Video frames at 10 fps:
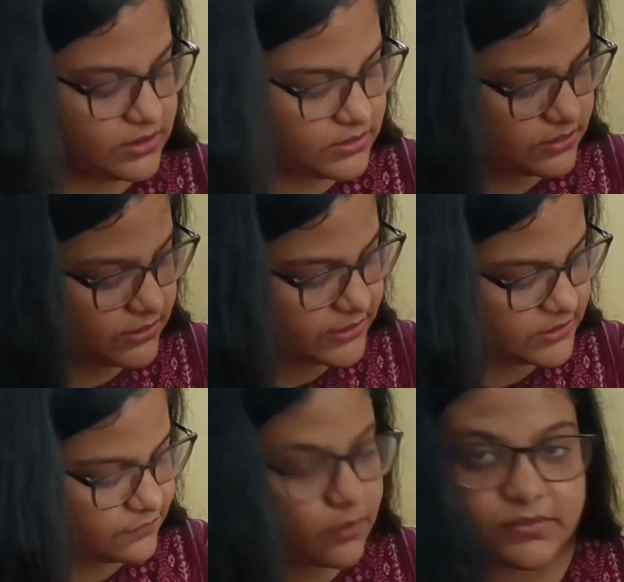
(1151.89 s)
So let
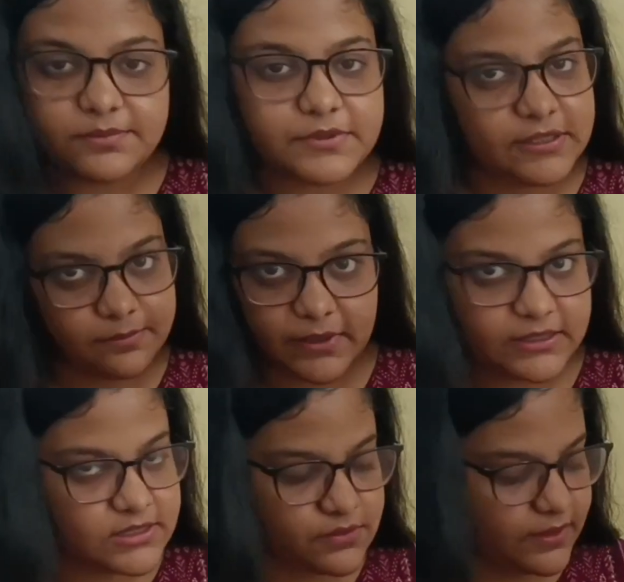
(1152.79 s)
us form the
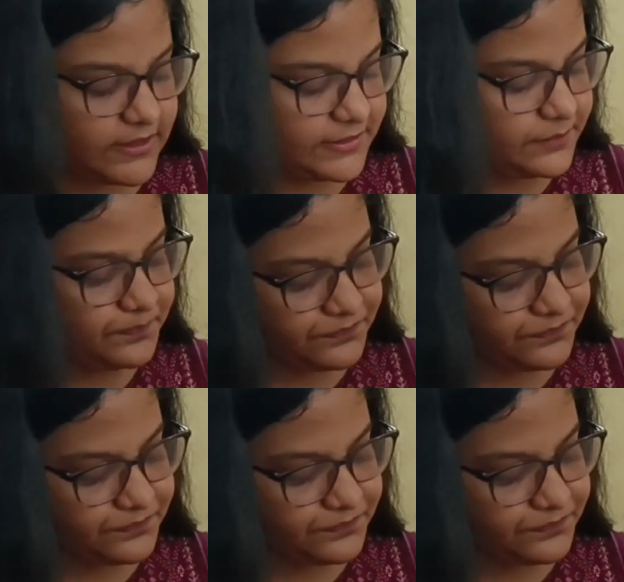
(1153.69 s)
Punnett square here.